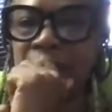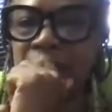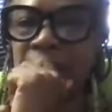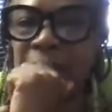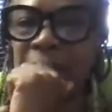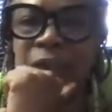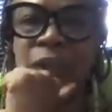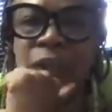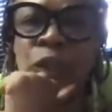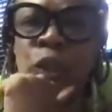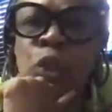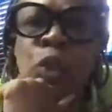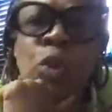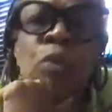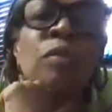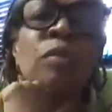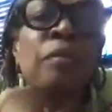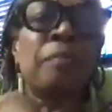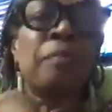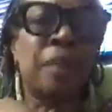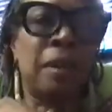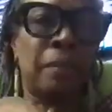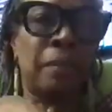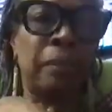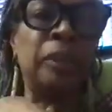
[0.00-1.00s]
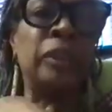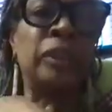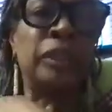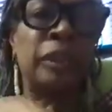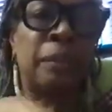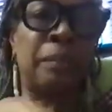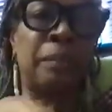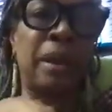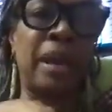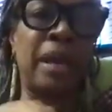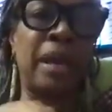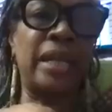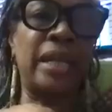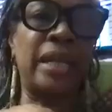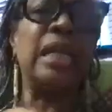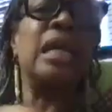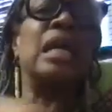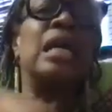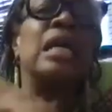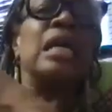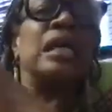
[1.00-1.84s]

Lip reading: but I do remember somebody